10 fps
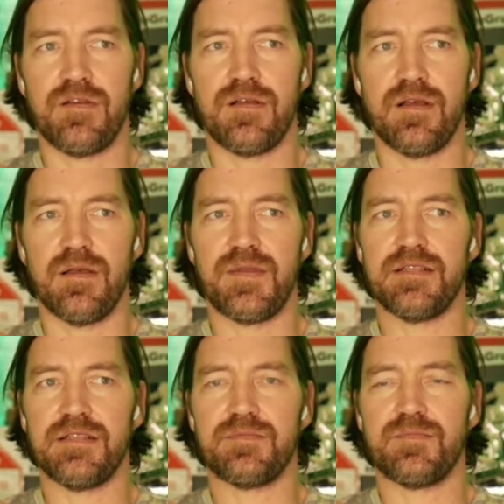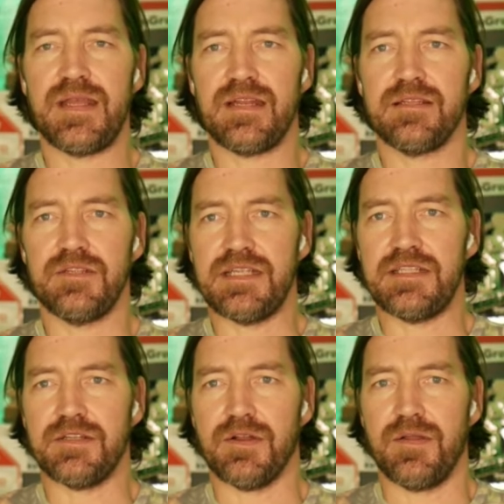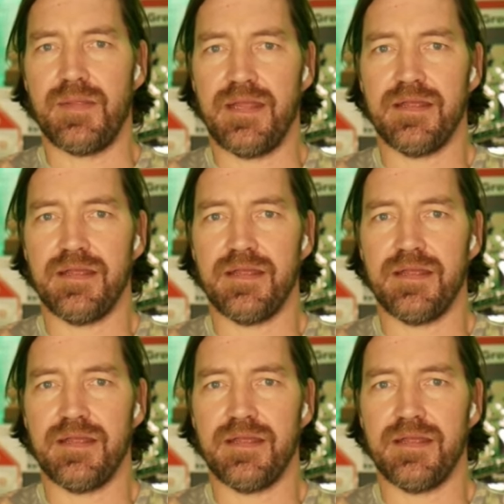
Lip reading: I mean, just make it a little easier on me.